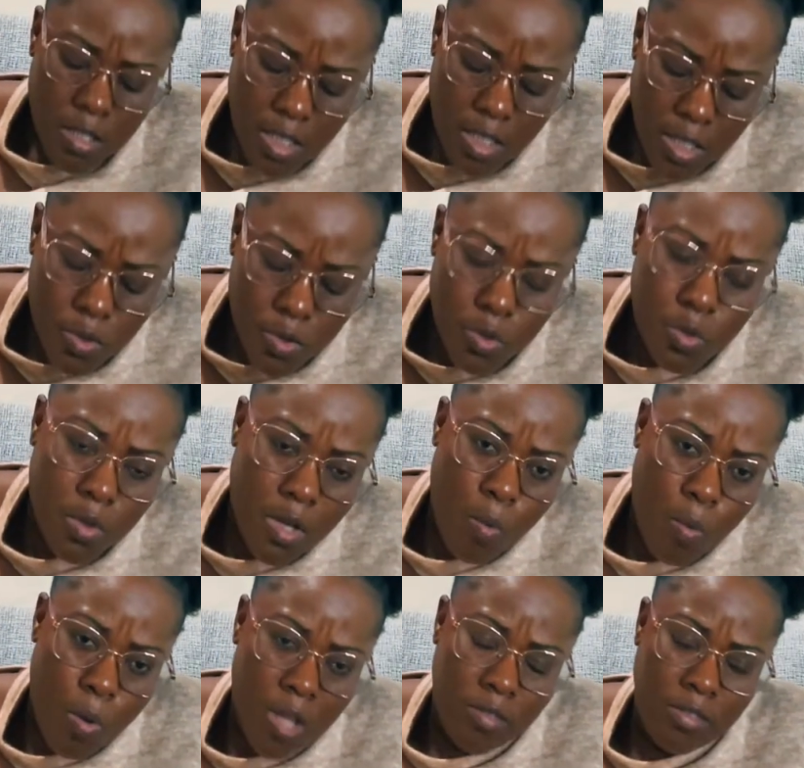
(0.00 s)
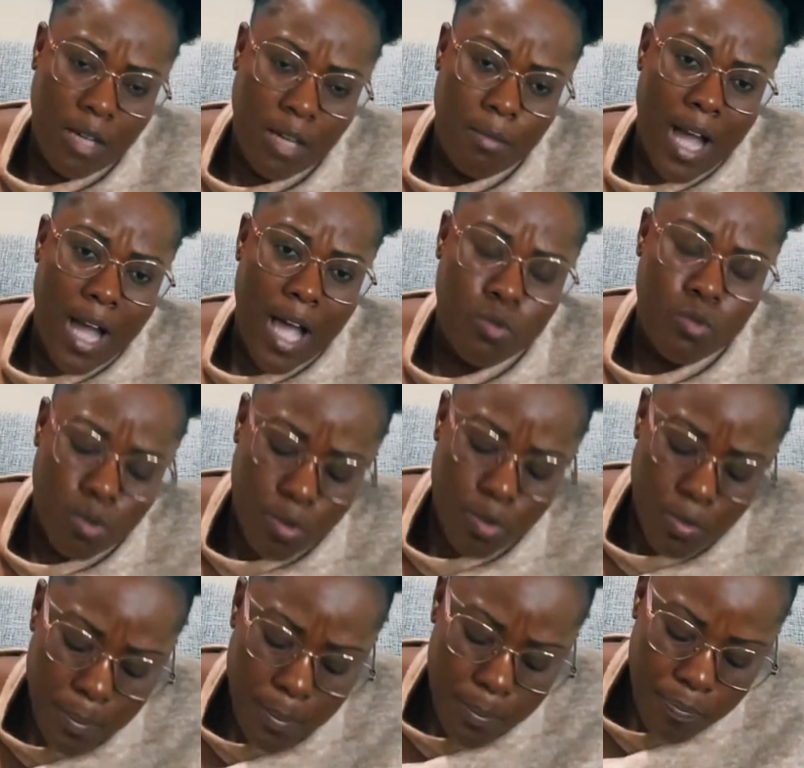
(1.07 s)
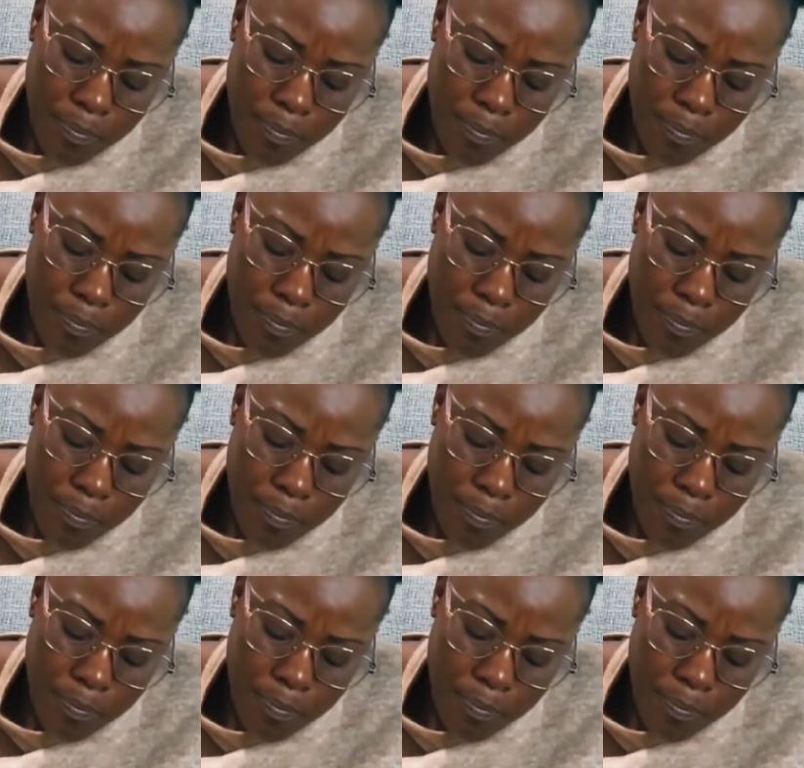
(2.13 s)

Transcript: Cause you know one thing, Kazu?